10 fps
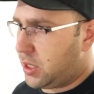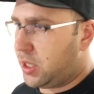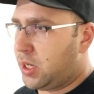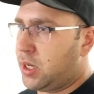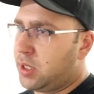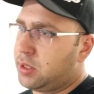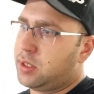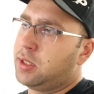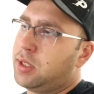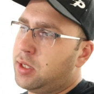
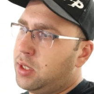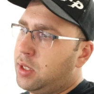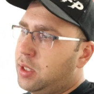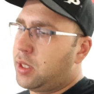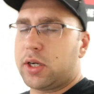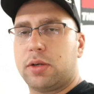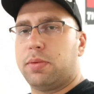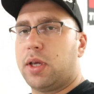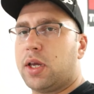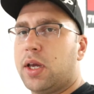And that
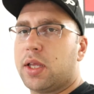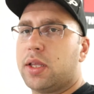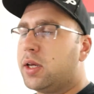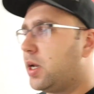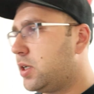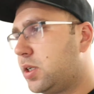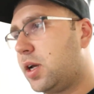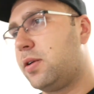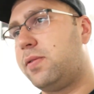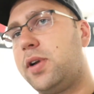should be it. I just
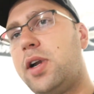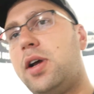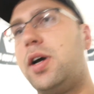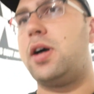gotta figure out